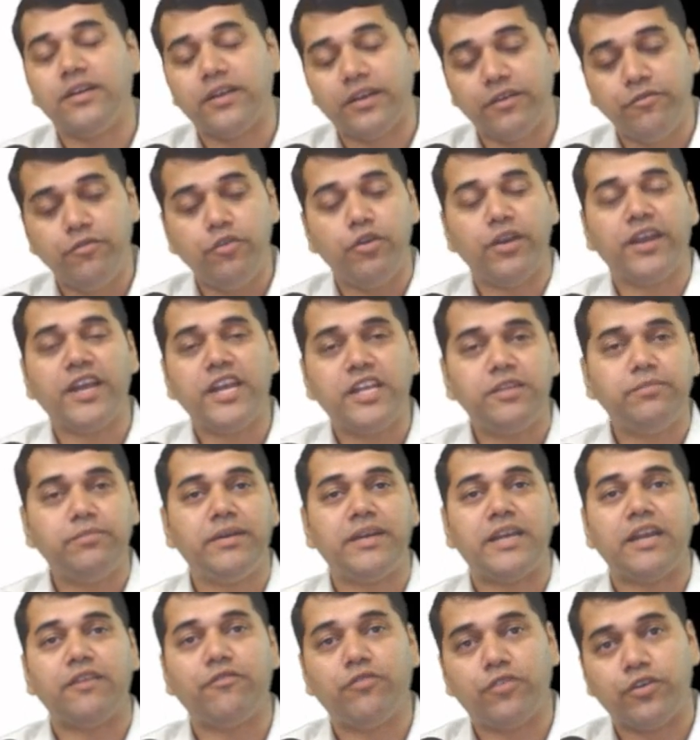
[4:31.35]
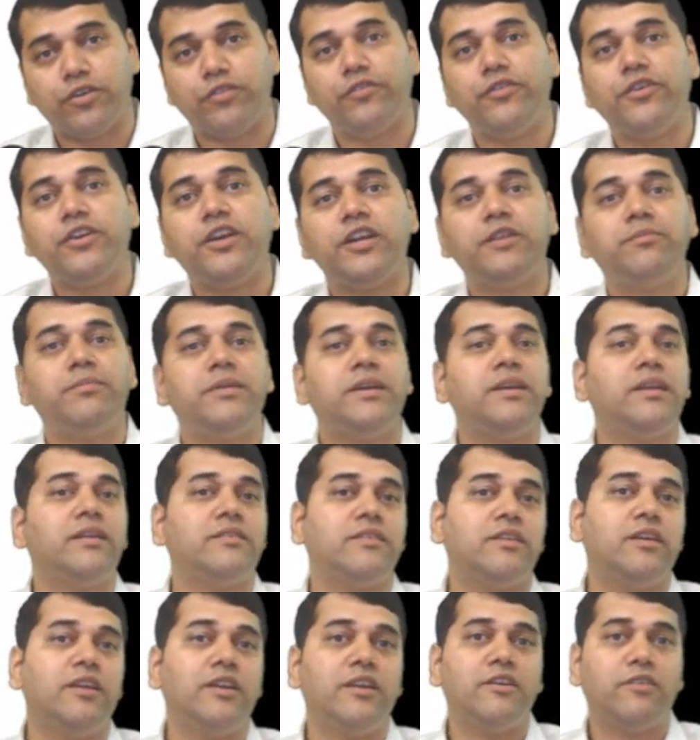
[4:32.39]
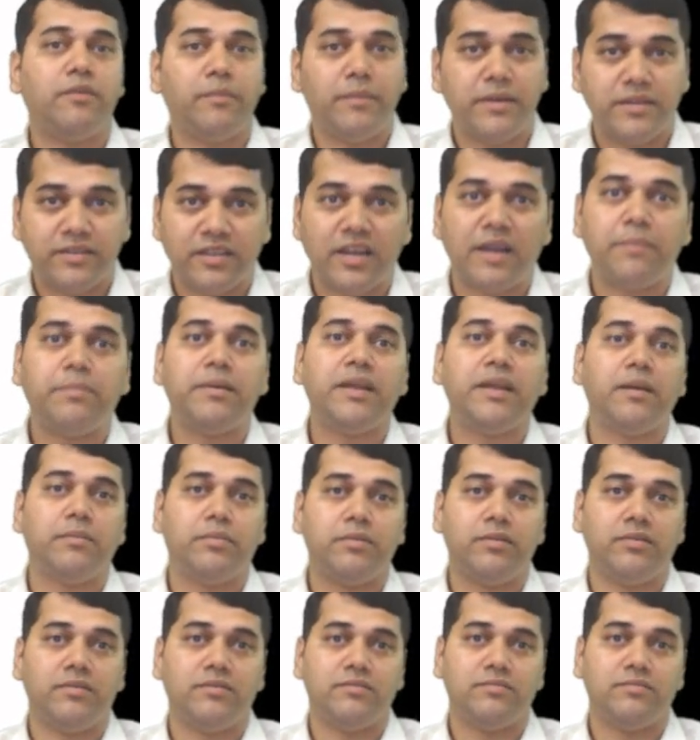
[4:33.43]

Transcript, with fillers: review engagement and for review engagement ethical requirements are applicable